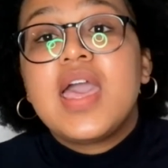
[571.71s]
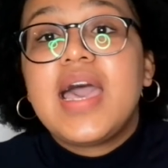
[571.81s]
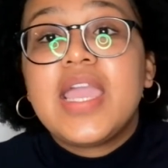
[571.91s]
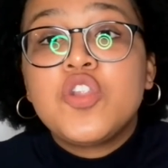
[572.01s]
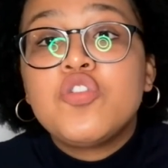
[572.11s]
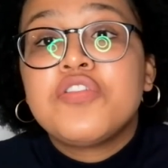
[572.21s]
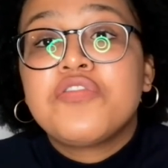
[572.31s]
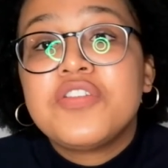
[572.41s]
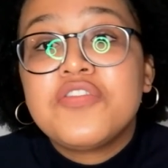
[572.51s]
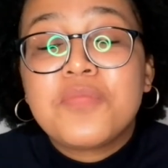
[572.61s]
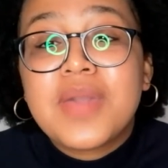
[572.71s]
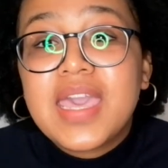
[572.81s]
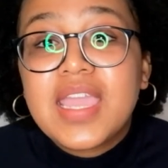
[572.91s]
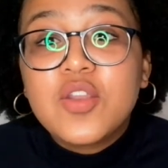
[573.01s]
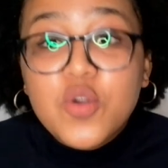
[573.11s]
I know a friend of
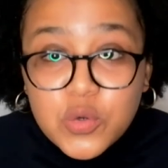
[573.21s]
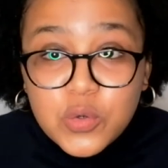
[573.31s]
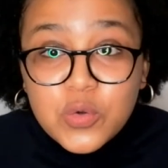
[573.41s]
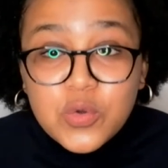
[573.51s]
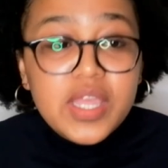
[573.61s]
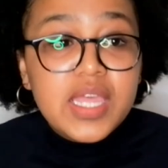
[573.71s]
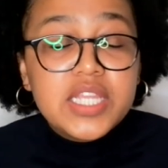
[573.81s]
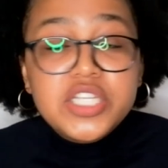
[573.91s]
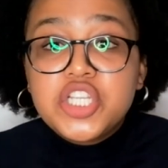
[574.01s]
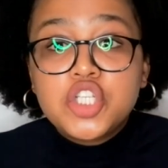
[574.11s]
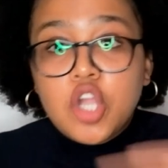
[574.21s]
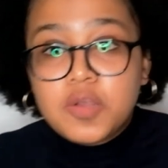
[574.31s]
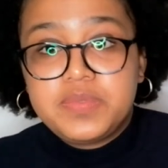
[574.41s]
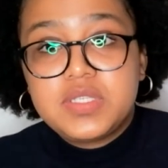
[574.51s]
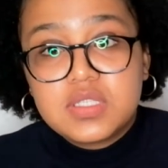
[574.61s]
mine who, she
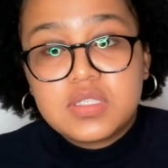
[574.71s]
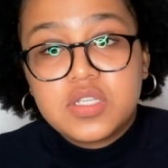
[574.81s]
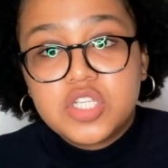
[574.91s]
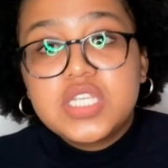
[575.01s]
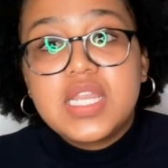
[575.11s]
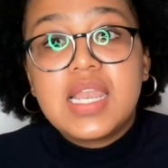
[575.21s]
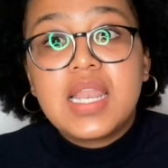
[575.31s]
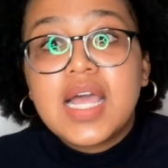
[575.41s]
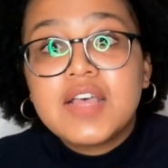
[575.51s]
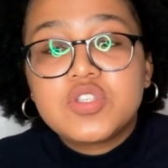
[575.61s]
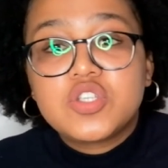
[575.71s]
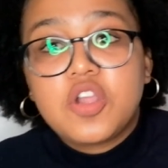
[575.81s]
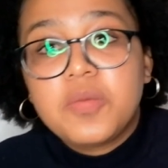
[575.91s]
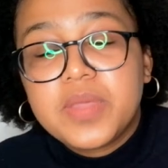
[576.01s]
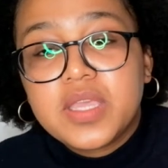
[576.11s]
shops. She loves
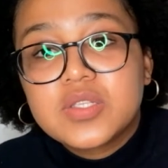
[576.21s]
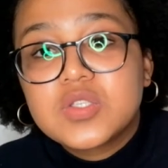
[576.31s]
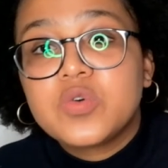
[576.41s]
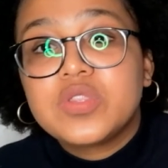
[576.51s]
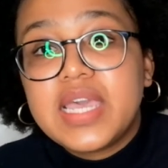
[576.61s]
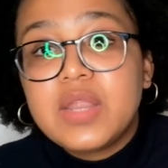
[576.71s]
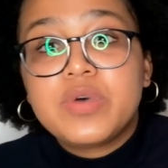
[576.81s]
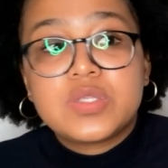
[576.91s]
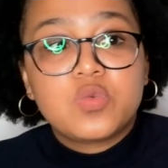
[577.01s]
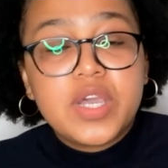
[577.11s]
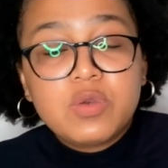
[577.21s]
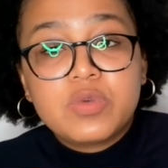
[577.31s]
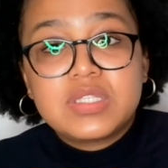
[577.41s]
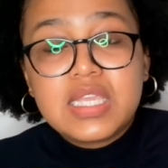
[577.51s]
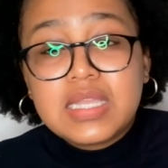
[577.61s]
shopping. So that was what
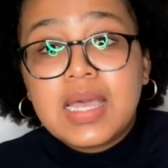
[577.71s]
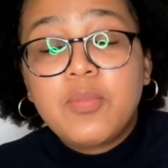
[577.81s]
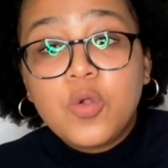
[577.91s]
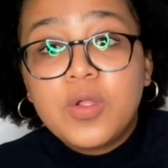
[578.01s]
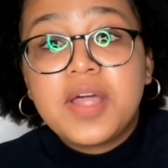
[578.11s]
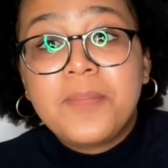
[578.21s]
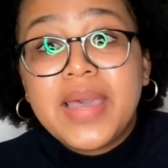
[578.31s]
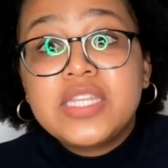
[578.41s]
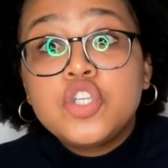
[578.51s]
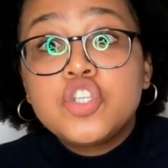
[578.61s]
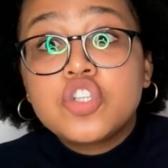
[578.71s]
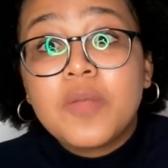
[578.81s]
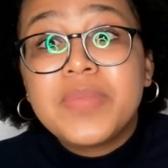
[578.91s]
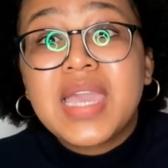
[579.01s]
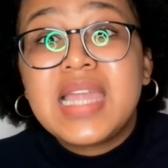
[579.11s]
was taking up all her money,
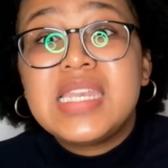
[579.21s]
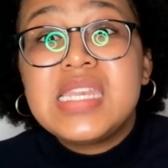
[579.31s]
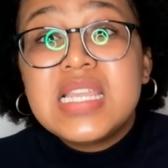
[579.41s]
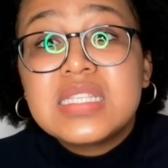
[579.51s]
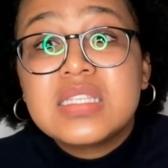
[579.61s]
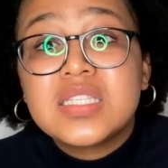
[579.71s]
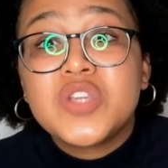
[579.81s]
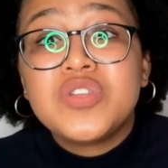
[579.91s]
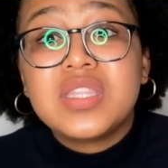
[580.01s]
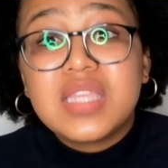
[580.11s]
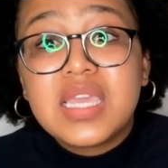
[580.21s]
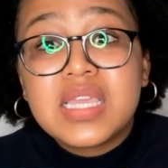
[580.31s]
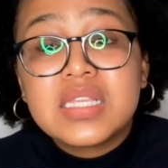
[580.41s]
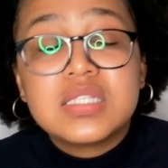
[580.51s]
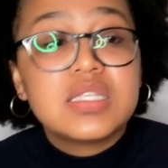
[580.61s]
shopping unnecessary
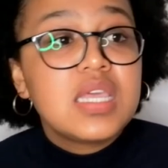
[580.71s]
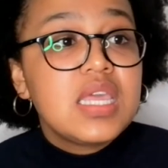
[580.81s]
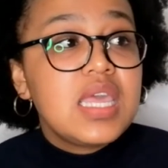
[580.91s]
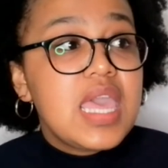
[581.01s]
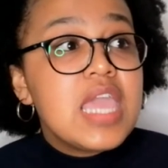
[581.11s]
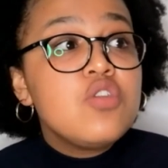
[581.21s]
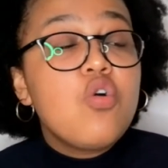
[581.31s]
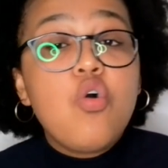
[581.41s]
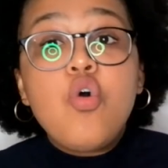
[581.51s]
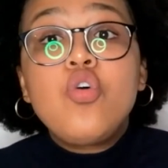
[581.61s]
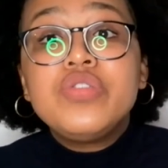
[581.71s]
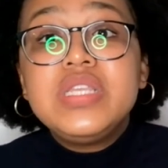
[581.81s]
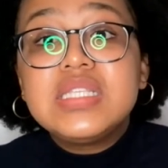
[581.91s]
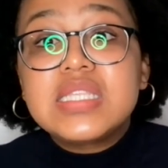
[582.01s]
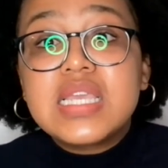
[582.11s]
things and all
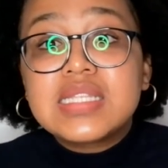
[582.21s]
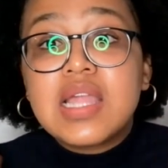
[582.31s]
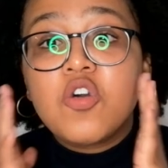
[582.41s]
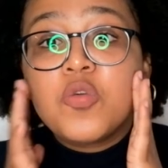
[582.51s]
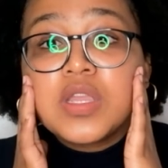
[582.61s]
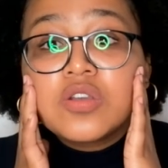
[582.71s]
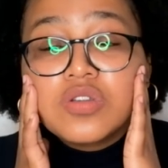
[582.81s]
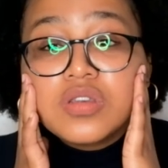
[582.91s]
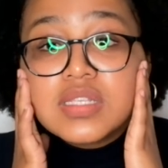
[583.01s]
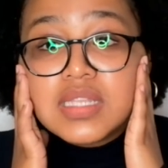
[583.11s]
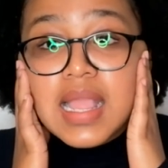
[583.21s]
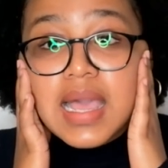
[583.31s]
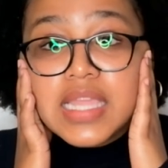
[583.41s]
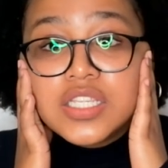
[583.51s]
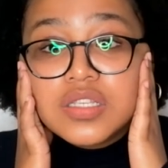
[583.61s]
these things. Like, oh my goodness, like
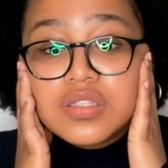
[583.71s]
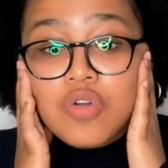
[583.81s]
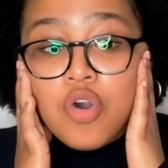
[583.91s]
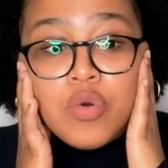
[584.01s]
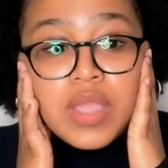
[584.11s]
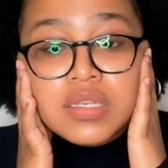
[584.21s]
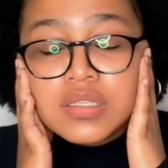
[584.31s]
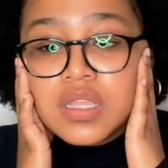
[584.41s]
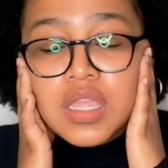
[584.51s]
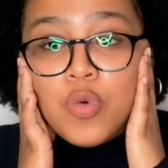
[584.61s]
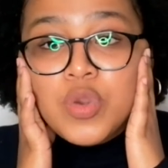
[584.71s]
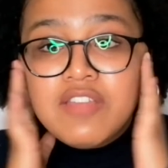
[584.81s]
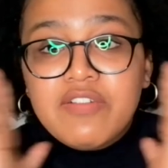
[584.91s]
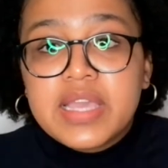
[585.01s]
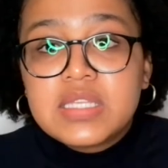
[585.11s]
I just go, and
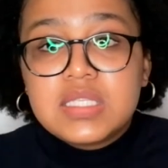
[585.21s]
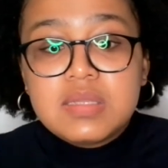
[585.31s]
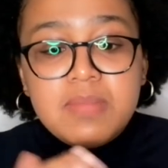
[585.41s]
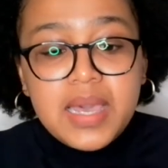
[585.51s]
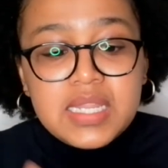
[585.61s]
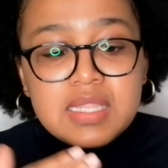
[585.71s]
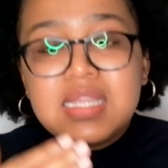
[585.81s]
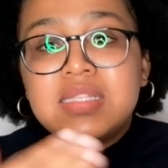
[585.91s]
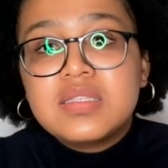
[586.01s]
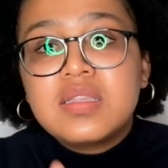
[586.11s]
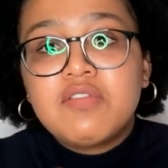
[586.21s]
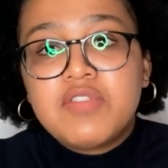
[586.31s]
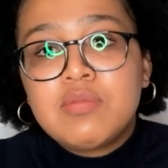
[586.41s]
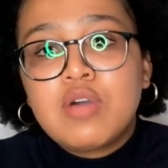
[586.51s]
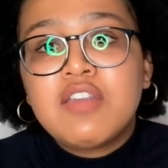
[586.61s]
whenever I see money that it's still
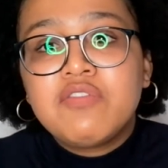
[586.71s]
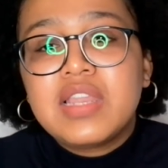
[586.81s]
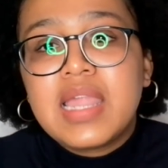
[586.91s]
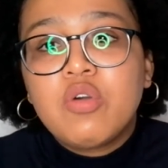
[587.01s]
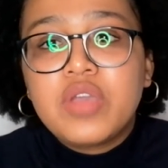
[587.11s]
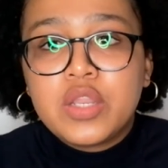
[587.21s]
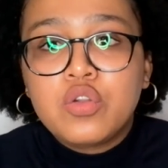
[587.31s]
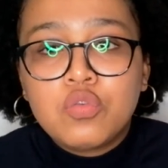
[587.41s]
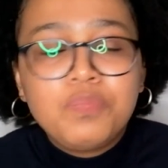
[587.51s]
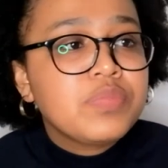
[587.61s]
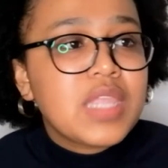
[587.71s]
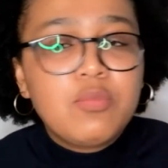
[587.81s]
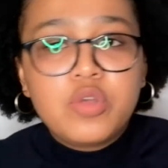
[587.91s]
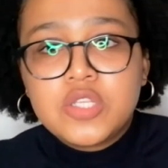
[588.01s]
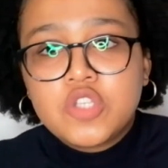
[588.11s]
available, I feel like, okay, no, I'm
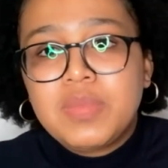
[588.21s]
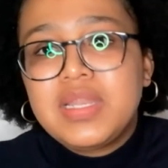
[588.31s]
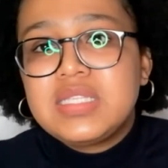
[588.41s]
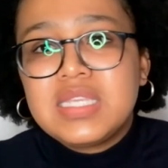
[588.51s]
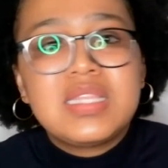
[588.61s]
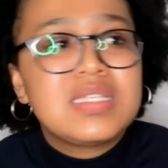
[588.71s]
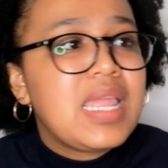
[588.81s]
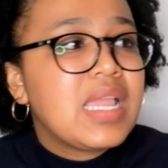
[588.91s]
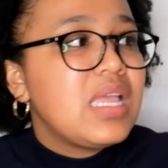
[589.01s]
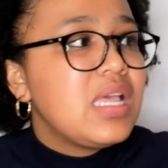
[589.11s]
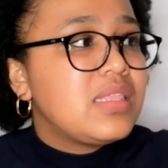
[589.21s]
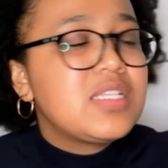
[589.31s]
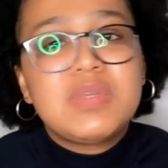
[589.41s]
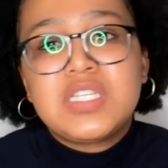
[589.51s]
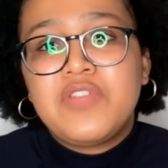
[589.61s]
gonna stop. Let's say there's like
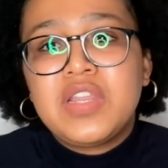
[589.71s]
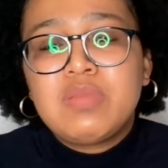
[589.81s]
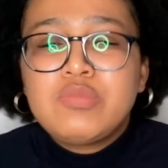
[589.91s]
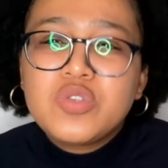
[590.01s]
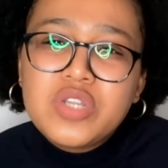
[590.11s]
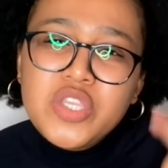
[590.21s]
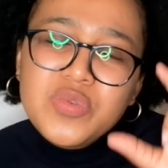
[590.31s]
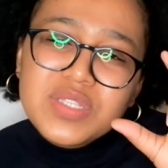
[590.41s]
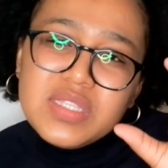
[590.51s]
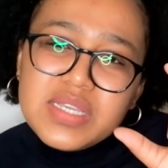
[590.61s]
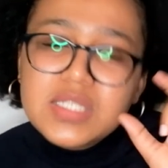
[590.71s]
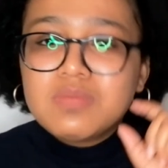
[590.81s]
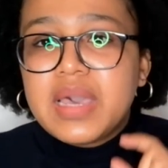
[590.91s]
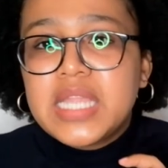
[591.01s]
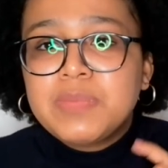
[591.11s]
this much available, I'm just gonna use this
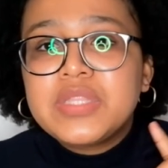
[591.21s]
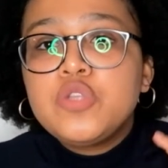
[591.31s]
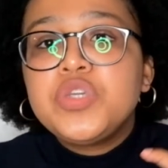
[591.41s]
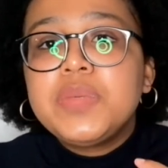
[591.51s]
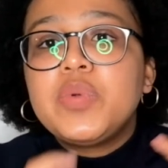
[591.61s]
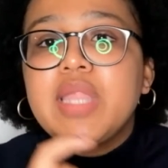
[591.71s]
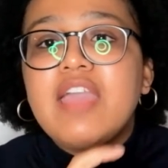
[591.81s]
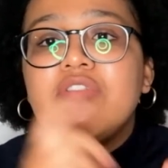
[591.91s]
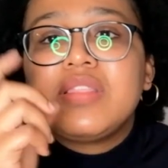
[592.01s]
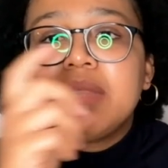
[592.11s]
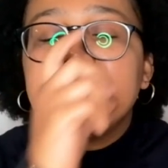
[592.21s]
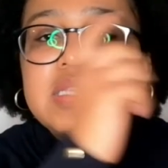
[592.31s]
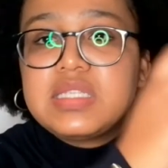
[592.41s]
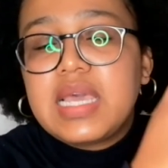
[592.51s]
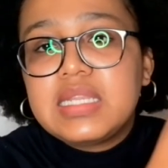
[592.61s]
much. But then you keep on having that
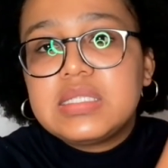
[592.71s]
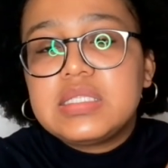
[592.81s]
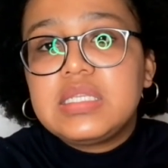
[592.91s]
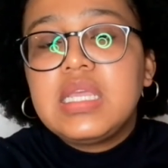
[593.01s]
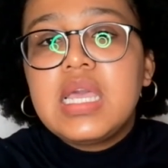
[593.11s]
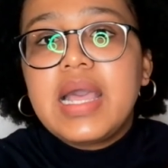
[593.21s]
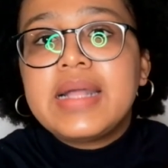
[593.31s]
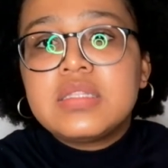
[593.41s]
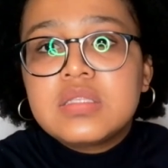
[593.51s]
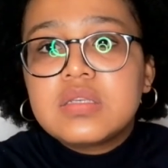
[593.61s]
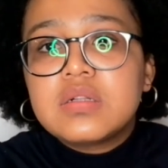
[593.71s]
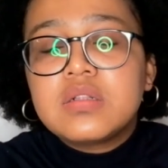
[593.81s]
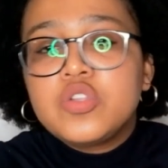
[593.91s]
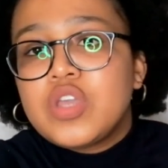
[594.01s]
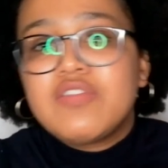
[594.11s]
mentality
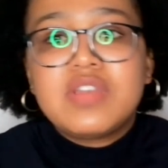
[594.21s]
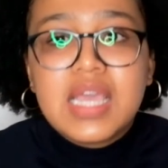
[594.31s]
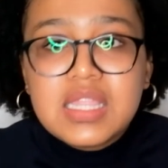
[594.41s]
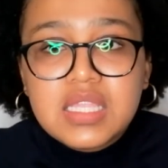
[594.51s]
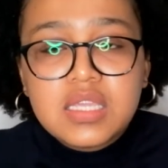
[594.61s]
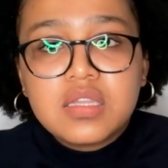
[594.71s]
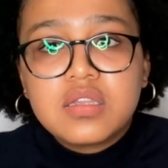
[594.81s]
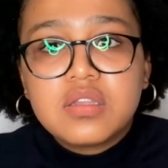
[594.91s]
until you have nothing.